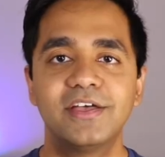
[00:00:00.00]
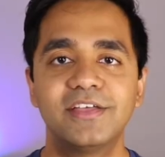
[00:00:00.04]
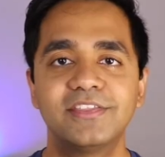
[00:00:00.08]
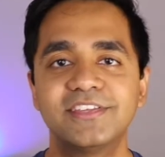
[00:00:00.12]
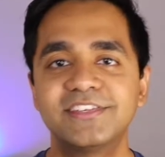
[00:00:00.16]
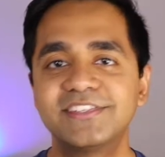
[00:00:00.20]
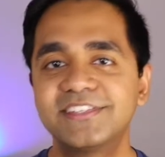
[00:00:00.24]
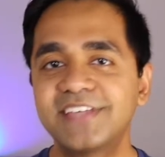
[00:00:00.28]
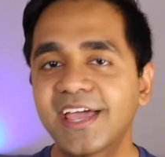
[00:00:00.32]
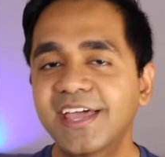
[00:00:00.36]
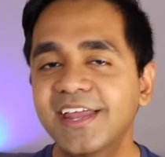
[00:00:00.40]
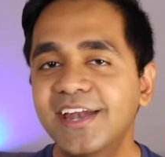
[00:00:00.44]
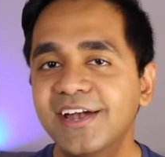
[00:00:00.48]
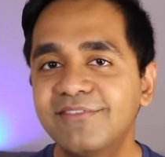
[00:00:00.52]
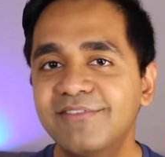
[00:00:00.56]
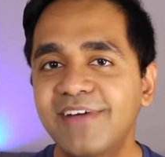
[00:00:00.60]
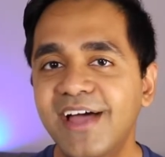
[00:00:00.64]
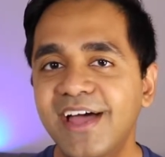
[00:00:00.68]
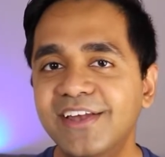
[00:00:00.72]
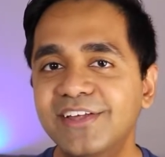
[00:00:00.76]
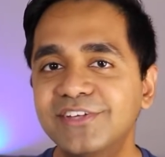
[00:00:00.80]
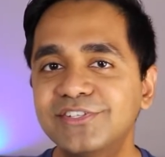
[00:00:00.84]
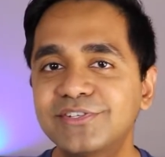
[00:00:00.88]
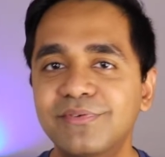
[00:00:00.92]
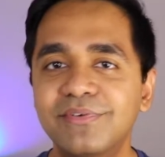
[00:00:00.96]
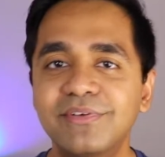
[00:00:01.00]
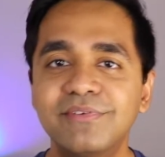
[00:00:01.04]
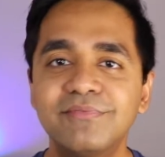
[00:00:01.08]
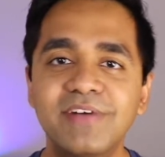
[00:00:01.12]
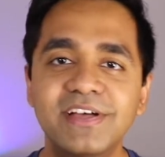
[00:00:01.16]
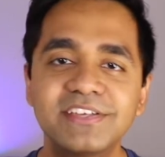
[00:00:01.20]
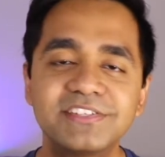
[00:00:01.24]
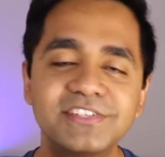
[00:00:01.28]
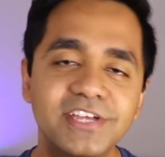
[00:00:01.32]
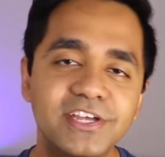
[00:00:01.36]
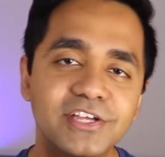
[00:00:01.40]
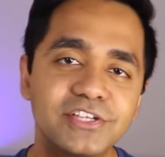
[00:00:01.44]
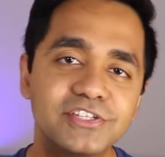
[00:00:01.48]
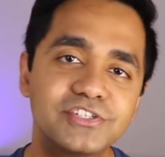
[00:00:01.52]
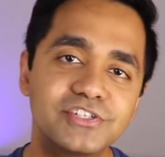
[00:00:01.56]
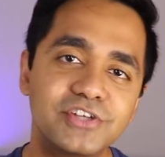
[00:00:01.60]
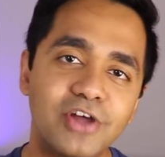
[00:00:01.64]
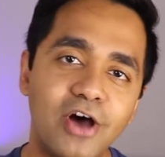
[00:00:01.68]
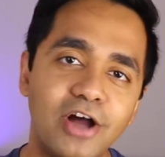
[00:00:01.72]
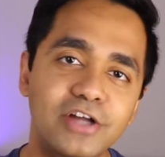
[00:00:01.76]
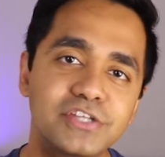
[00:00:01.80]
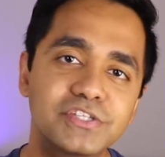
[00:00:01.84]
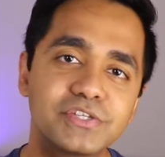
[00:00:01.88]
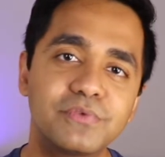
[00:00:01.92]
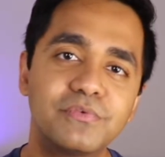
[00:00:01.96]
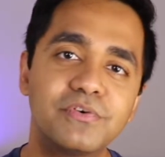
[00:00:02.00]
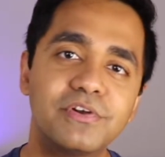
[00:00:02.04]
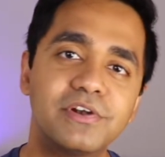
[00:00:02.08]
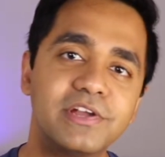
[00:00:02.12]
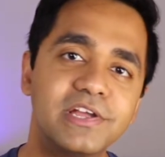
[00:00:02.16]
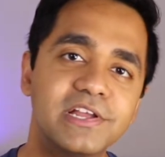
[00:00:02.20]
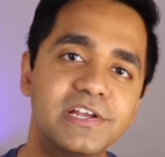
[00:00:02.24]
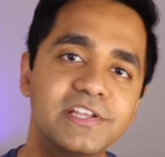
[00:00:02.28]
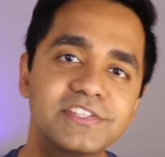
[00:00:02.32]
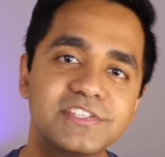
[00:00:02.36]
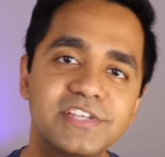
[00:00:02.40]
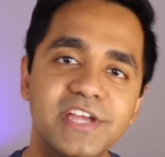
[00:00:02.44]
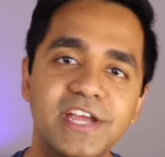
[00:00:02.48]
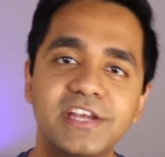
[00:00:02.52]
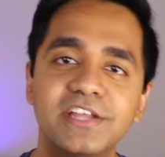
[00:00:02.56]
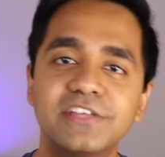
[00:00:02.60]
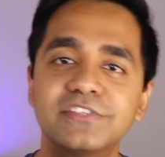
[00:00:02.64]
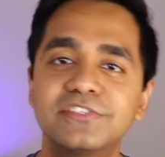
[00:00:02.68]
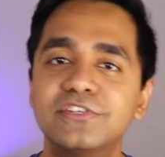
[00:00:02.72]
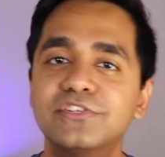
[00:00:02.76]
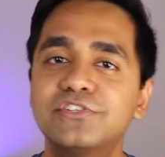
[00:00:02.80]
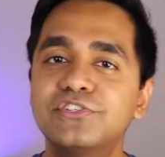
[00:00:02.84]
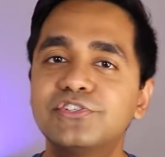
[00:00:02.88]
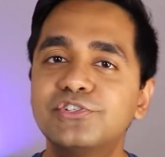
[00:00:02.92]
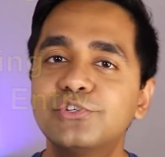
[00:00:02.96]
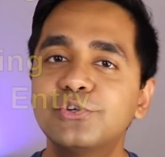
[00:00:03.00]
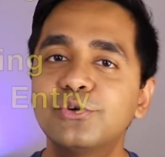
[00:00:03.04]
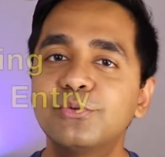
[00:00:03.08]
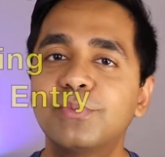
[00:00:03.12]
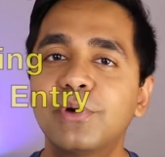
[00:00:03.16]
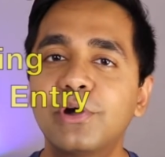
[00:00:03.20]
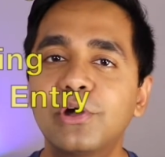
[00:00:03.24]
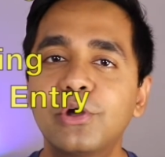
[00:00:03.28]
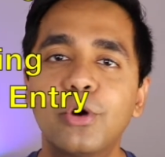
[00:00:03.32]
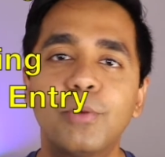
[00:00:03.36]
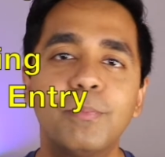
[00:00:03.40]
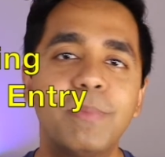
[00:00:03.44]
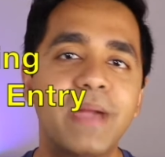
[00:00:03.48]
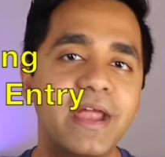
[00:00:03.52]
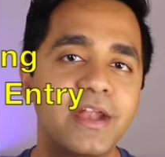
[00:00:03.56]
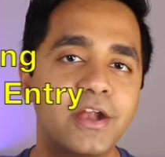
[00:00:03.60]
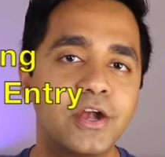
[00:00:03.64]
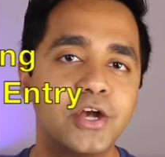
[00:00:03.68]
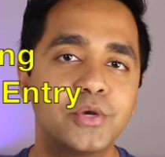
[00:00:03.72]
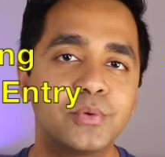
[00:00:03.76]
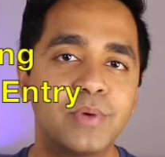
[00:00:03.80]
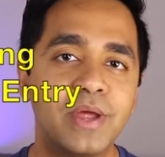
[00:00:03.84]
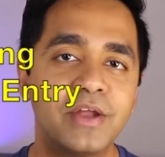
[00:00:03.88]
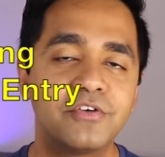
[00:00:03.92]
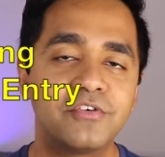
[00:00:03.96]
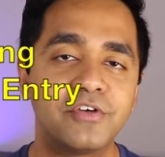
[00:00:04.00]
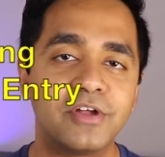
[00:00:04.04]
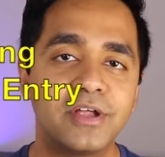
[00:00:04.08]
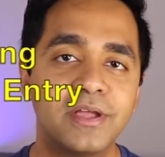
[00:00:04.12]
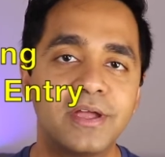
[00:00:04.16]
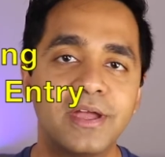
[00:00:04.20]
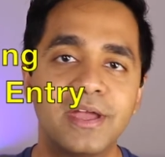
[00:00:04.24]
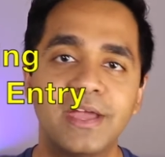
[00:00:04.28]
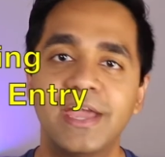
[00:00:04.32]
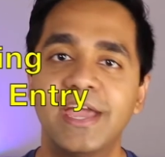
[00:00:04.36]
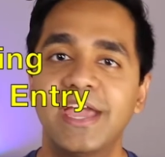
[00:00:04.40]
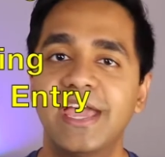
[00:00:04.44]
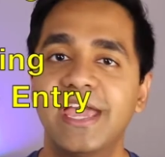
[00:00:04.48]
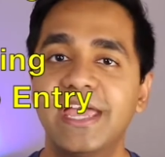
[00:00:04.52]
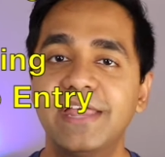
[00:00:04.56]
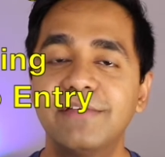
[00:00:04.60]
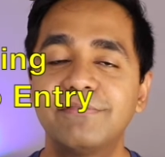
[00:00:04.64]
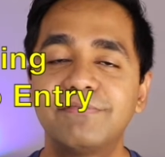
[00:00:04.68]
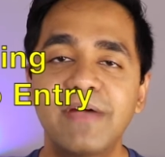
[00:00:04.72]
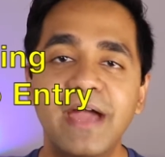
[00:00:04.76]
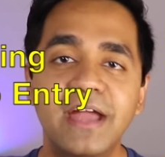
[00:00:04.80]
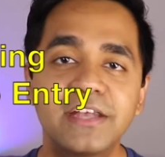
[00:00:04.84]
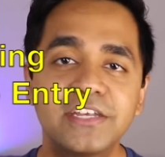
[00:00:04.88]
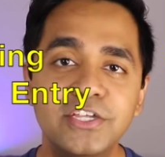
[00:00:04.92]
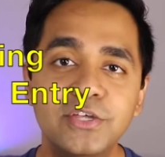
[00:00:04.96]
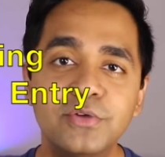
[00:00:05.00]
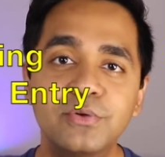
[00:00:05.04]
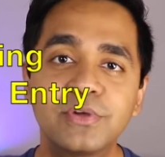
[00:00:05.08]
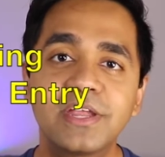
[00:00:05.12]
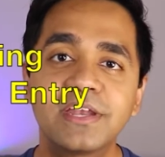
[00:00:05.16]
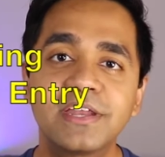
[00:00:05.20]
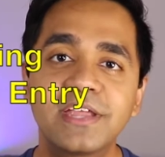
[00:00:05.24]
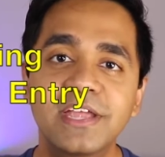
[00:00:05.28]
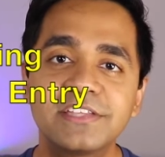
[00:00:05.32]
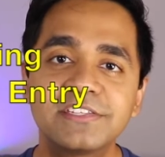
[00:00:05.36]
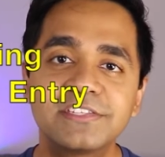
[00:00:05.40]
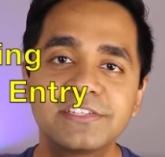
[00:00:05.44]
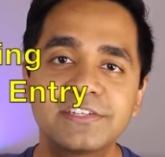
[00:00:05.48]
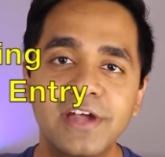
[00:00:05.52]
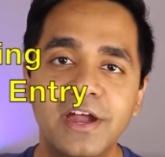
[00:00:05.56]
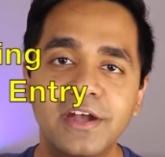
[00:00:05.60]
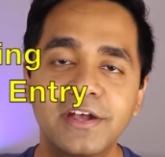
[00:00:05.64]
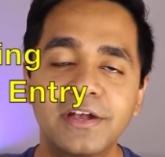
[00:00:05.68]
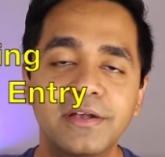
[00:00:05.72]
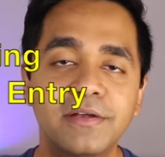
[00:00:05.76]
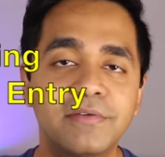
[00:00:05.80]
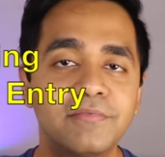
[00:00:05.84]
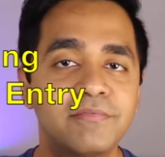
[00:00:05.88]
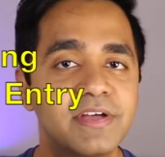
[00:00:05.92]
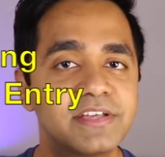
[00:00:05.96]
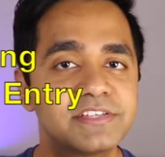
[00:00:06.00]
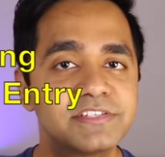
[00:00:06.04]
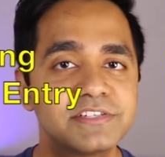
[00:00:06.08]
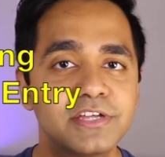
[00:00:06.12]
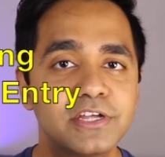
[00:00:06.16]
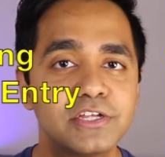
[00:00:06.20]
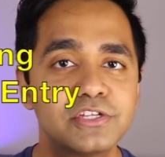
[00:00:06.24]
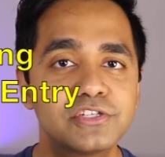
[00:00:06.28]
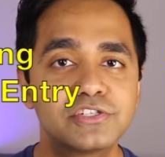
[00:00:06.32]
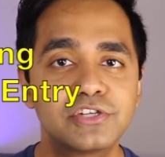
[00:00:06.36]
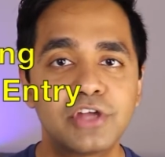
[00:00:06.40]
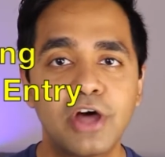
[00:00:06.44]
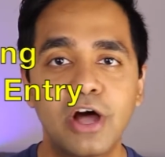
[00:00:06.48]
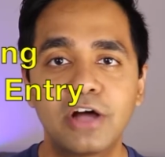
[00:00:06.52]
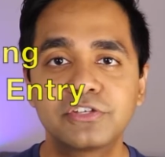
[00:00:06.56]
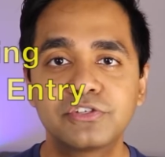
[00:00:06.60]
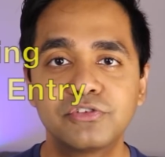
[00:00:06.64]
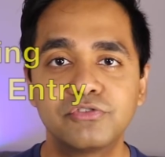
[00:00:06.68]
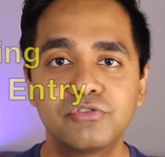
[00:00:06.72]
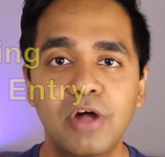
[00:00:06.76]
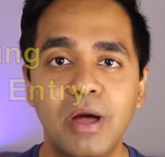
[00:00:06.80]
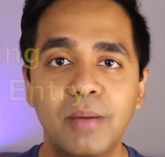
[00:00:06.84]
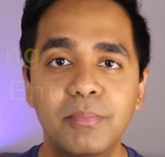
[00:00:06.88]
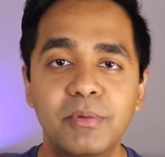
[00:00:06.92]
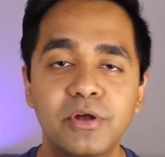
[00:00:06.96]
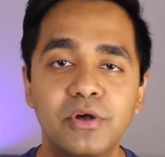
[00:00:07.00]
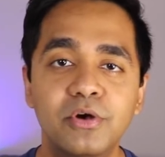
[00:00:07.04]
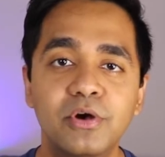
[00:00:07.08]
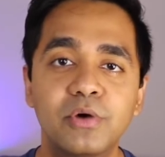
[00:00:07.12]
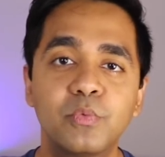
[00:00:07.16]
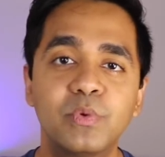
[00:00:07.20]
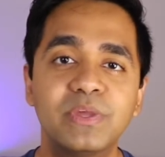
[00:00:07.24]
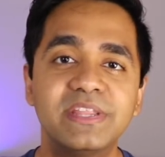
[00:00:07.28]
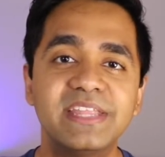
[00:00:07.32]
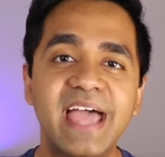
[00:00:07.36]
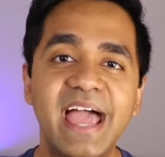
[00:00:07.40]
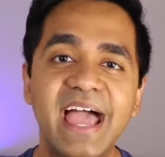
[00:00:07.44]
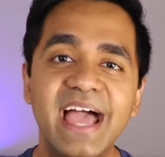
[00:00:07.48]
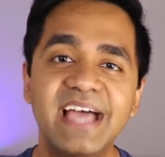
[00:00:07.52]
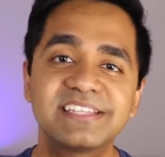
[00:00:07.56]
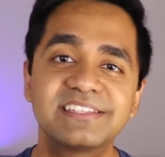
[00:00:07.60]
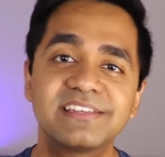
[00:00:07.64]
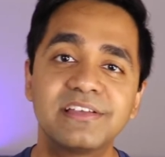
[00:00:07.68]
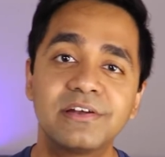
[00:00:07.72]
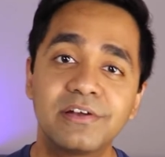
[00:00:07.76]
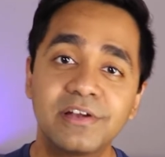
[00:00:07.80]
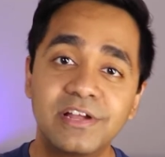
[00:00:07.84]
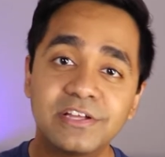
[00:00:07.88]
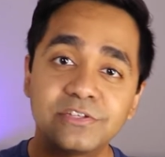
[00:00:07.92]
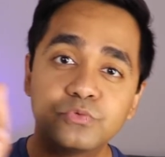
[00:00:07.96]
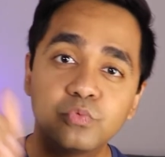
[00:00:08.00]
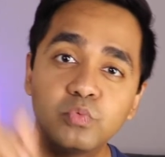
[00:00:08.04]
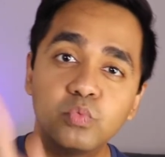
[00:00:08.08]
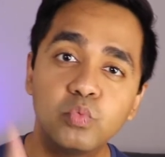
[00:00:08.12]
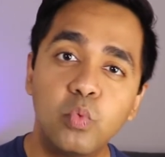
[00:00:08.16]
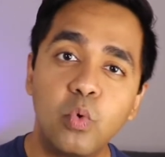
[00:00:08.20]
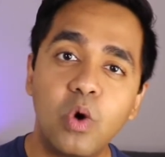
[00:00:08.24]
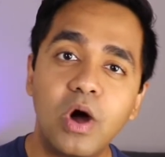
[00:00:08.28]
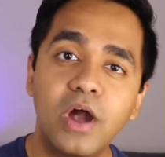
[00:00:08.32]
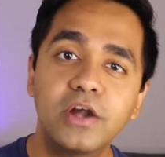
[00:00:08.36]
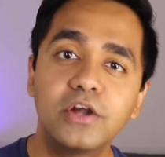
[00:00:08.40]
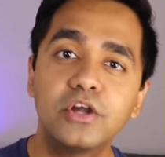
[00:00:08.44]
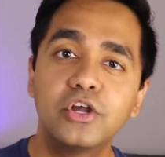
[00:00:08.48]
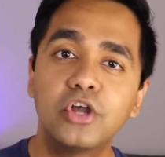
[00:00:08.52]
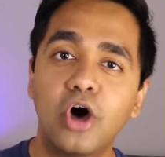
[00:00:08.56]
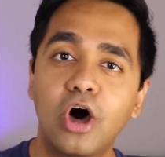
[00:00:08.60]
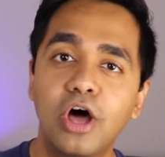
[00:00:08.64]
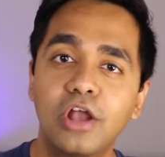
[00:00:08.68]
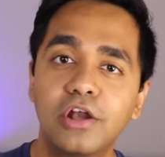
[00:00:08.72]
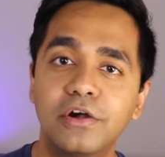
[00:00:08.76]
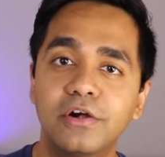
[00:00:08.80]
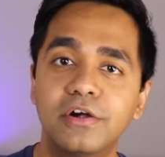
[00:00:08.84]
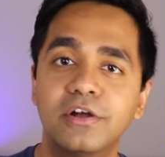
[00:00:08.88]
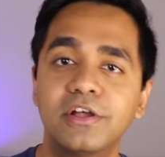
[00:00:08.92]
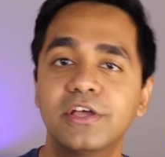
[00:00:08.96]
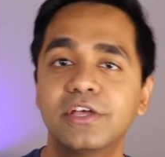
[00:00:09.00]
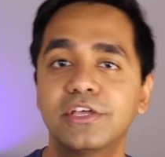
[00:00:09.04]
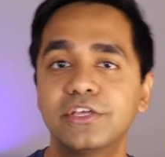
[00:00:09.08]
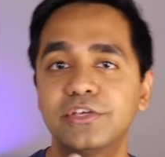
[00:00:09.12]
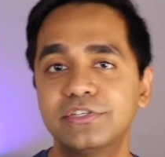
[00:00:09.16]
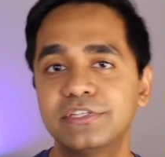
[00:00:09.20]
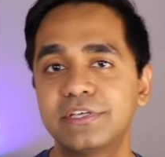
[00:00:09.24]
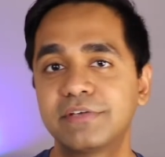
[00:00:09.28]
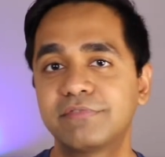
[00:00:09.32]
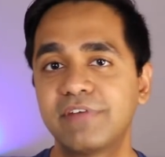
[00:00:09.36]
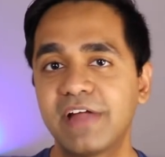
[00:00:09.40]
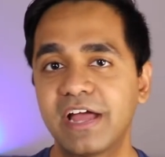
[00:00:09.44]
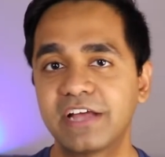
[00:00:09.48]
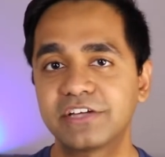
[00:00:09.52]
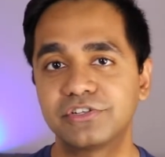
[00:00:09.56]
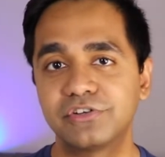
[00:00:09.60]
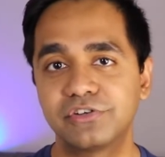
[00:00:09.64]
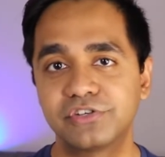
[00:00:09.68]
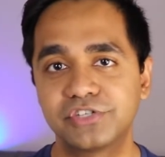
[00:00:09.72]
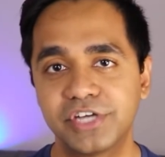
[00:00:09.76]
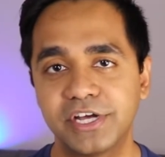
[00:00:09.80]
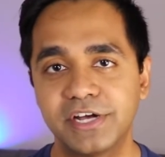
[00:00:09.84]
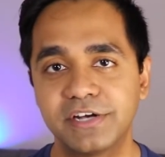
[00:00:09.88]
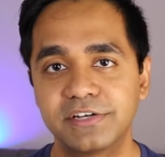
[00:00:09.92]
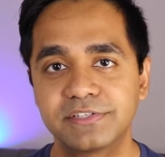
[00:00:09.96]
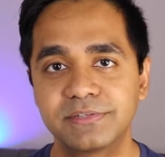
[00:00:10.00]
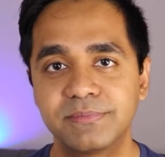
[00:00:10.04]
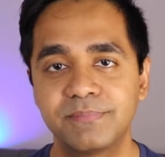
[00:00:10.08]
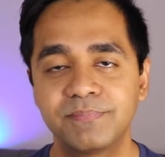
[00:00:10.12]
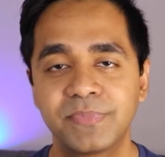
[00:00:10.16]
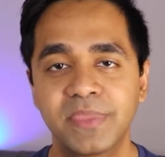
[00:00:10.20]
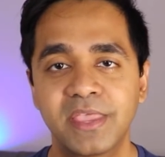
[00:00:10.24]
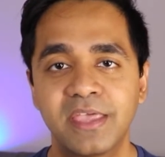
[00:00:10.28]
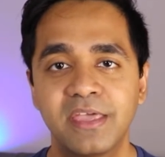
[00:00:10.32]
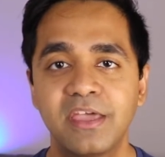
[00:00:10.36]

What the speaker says: The second advantage of investing in stocks over real estate is the super low barrier to entry. In fact, you can get started investing in stocks in Robinhood with as little as $1 using fractional shares.